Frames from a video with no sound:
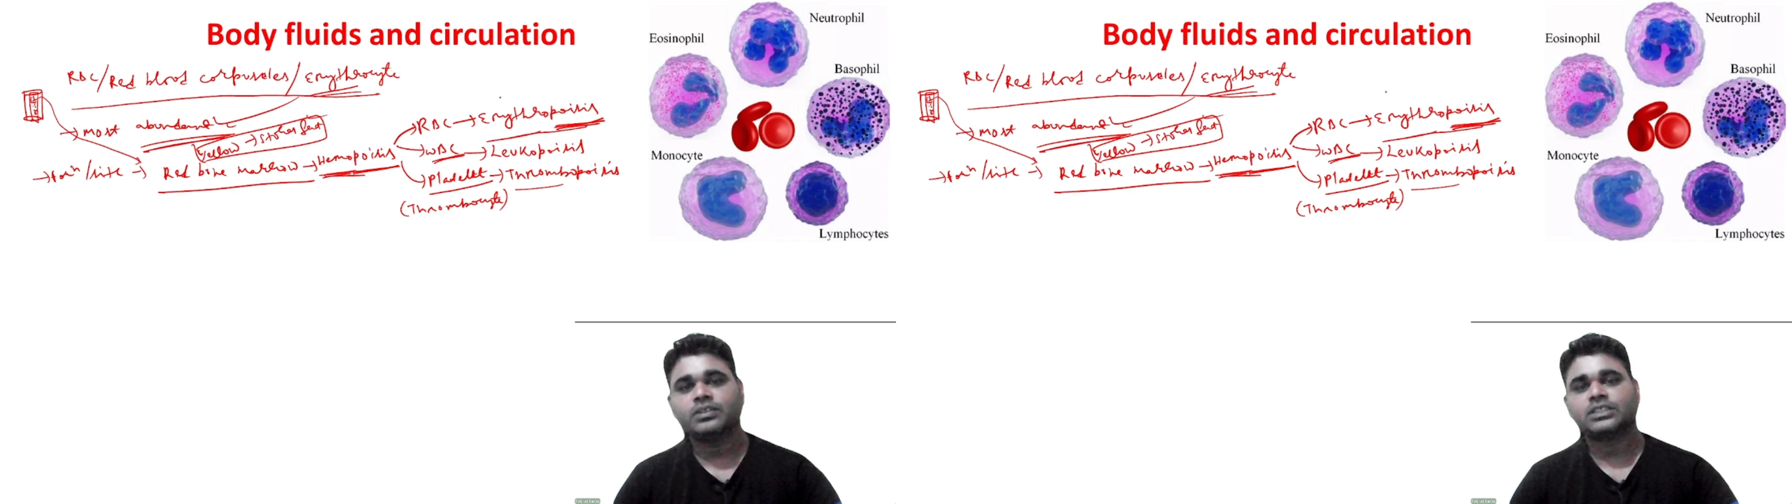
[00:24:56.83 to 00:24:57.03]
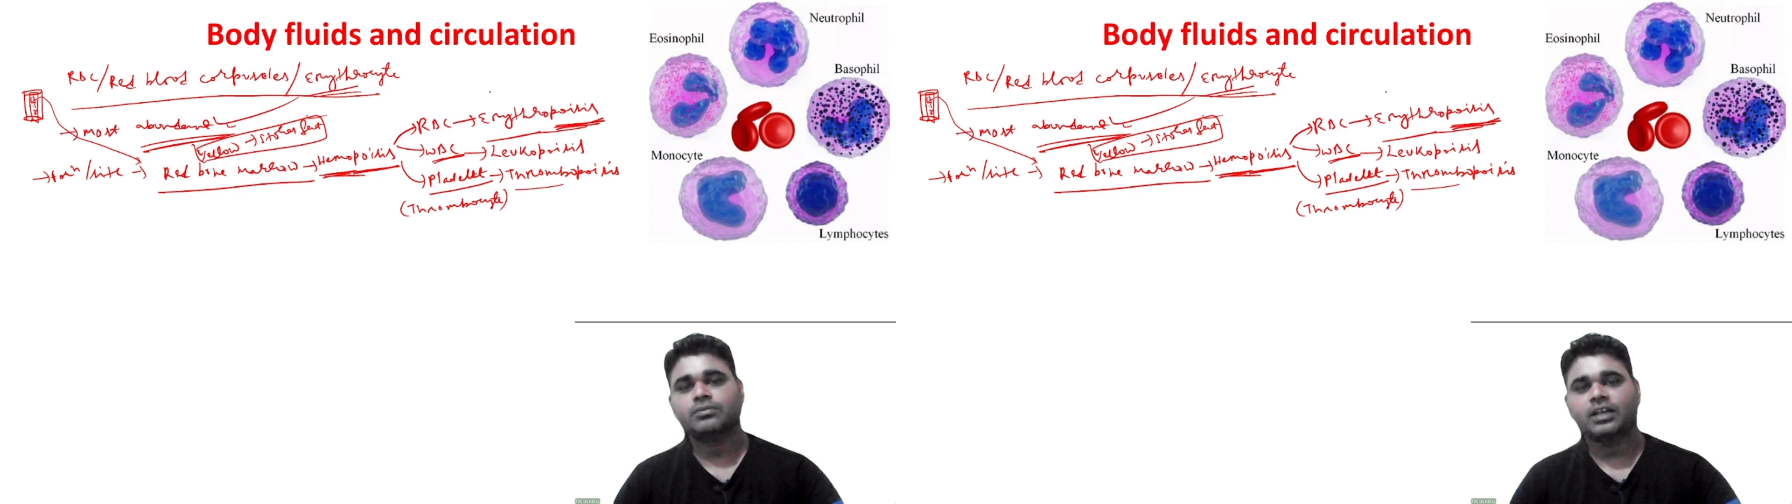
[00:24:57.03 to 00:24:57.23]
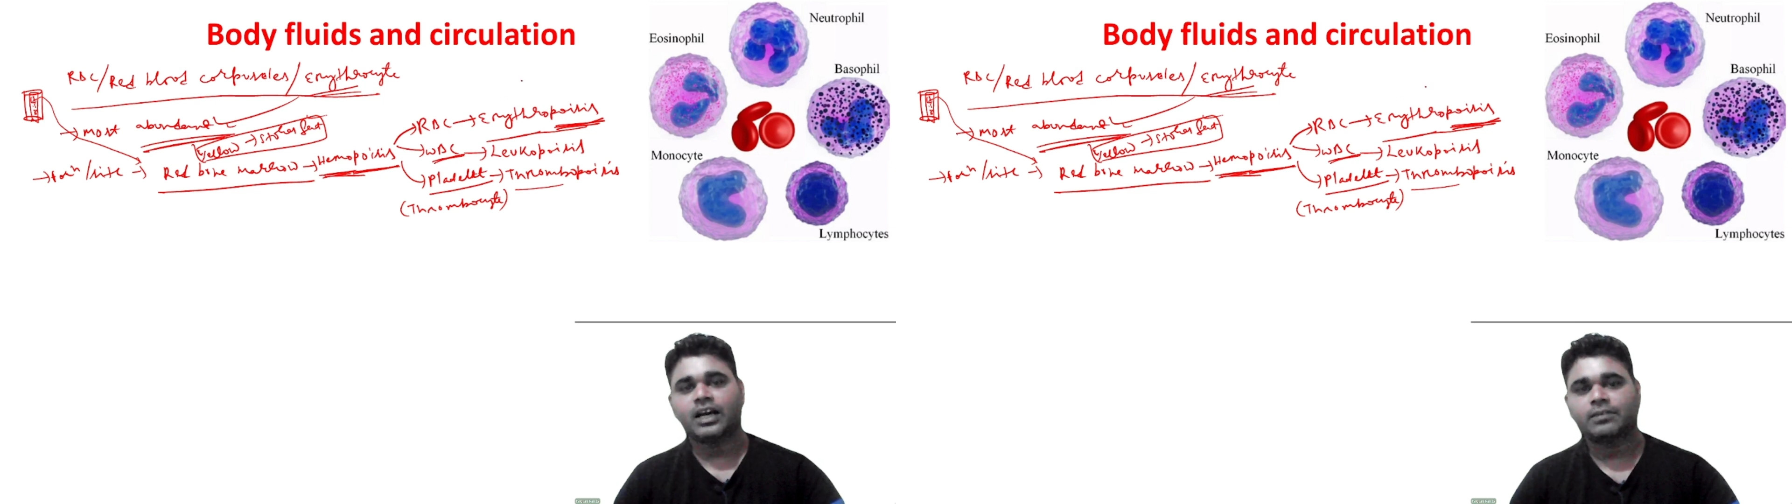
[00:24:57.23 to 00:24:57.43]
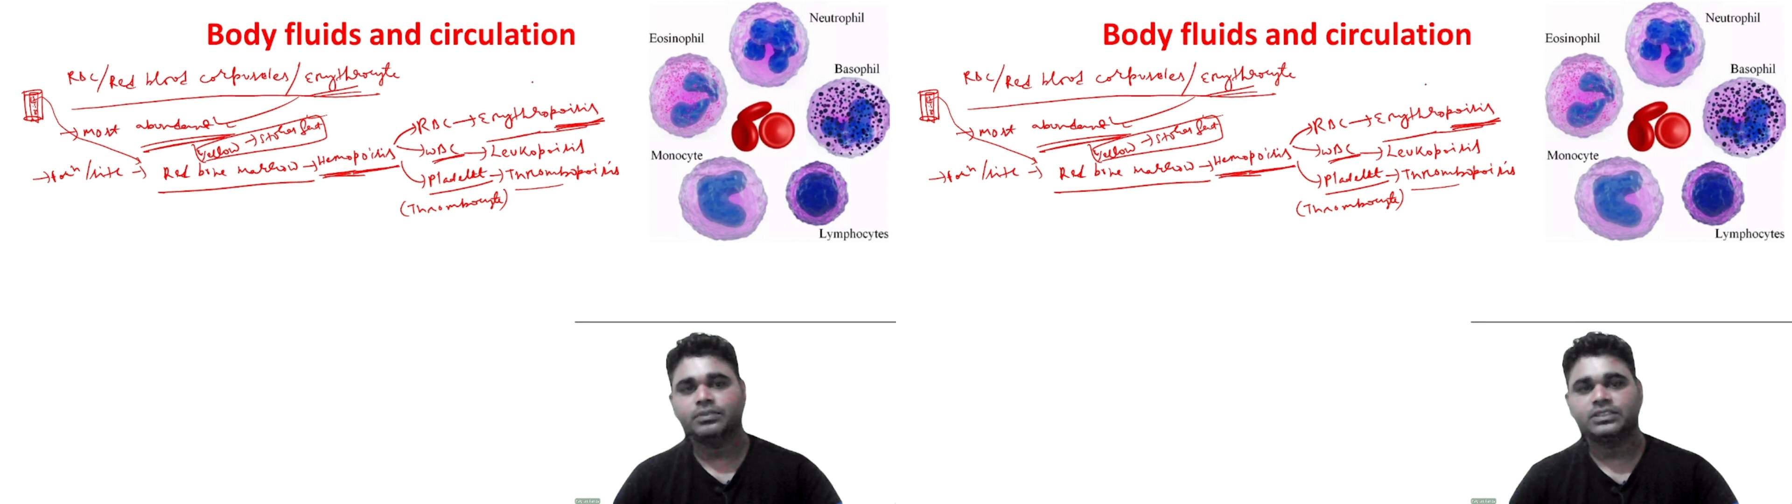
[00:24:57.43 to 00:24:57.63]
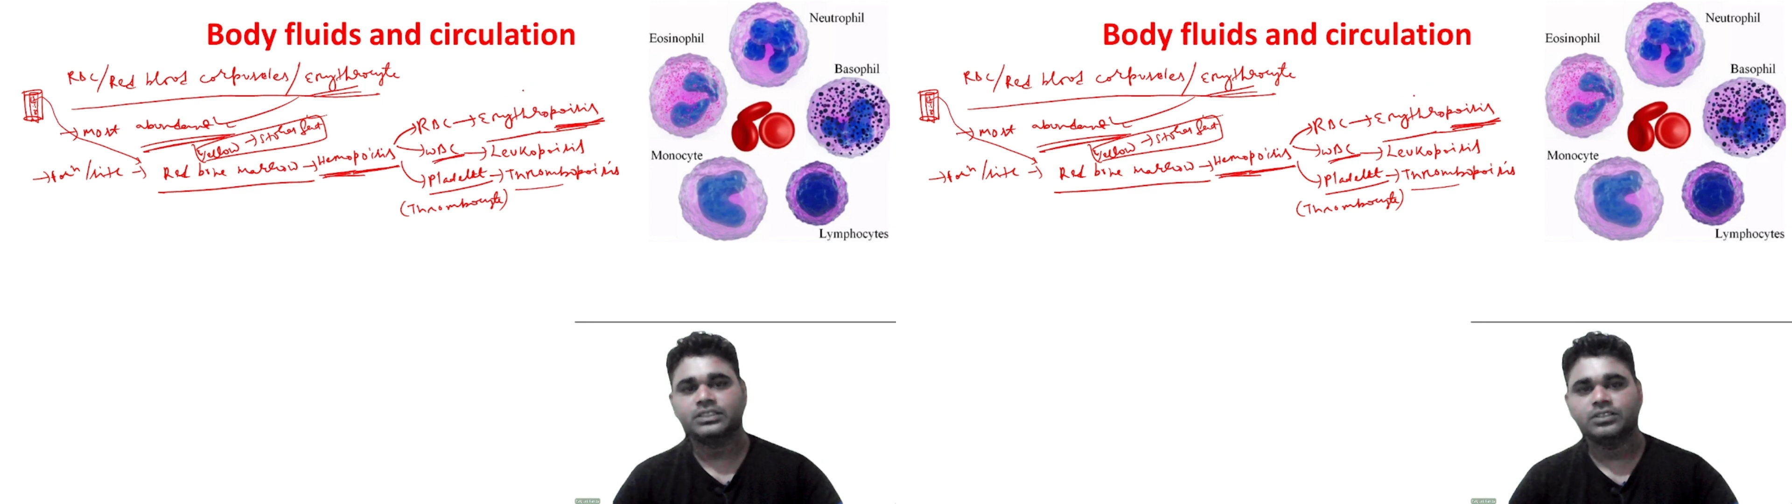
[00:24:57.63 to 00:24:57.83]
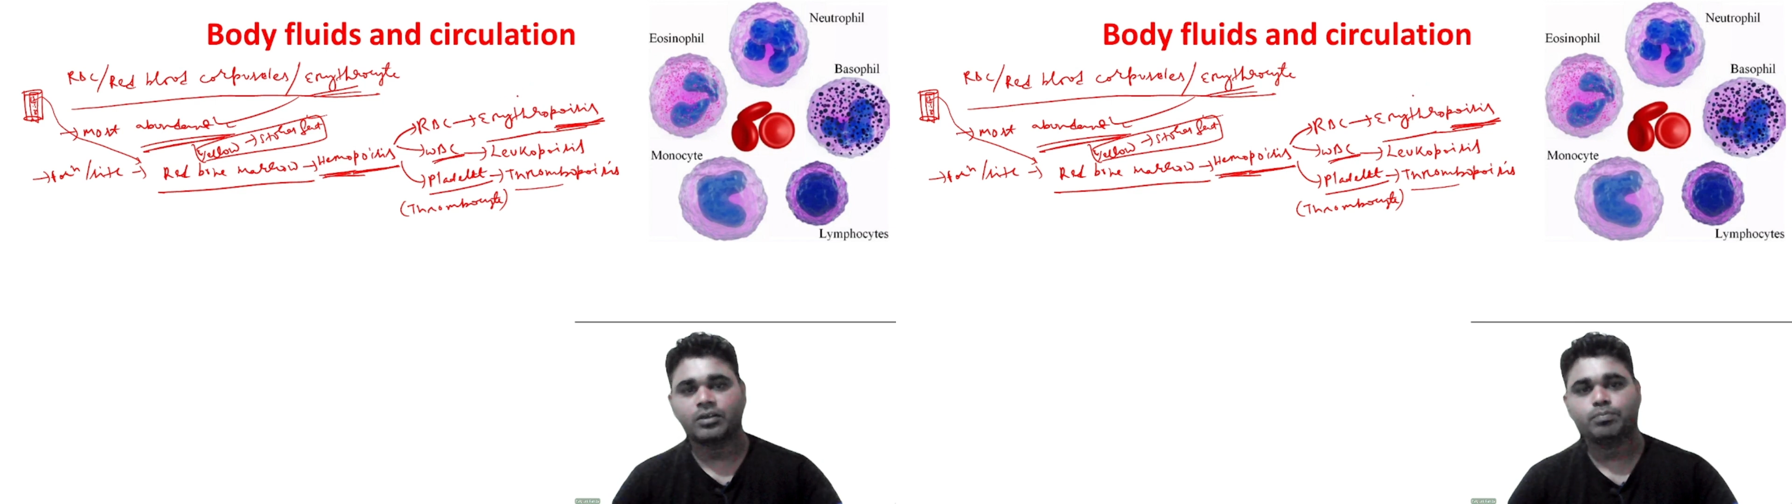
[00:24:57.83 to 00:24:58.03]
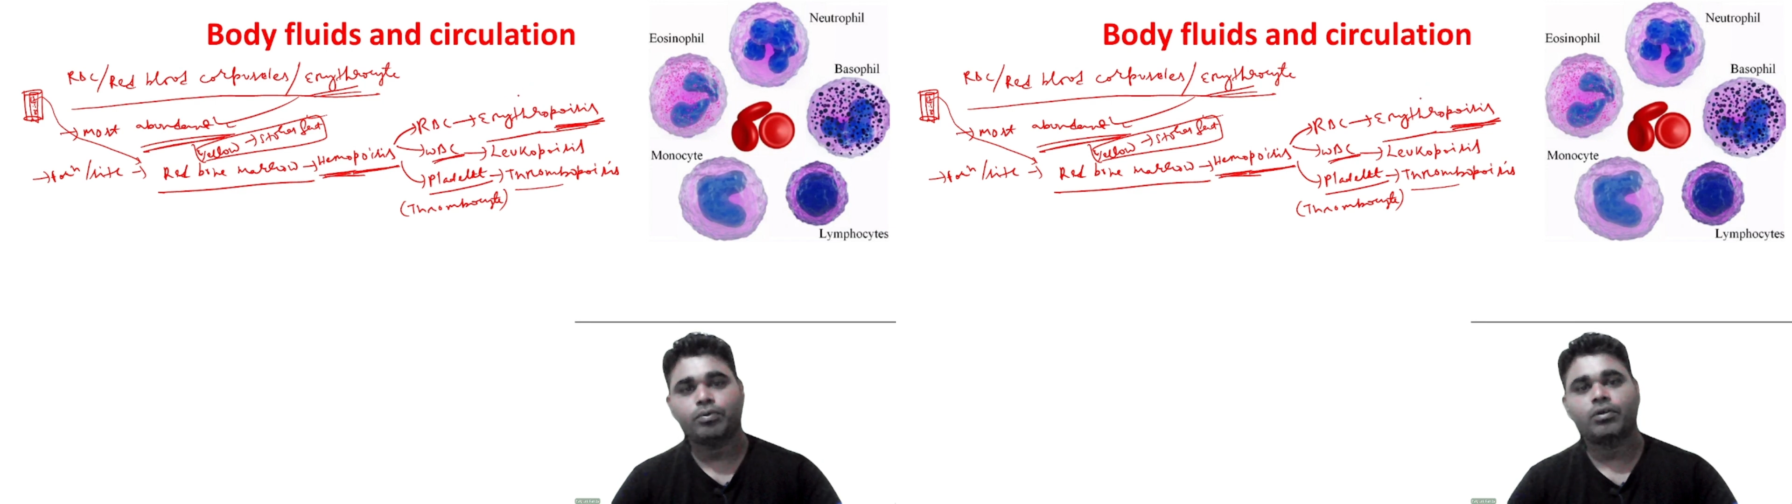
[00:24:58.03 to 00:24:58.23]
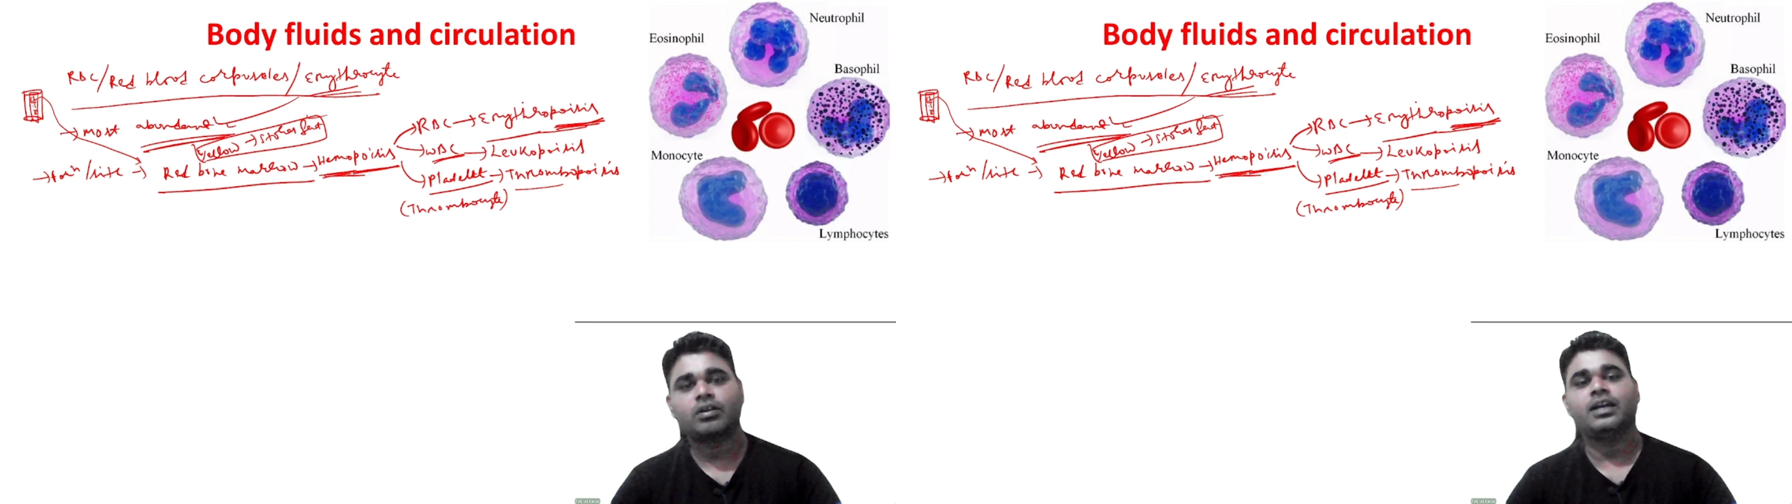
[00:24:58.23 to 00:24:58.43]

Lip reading: of the RBC or for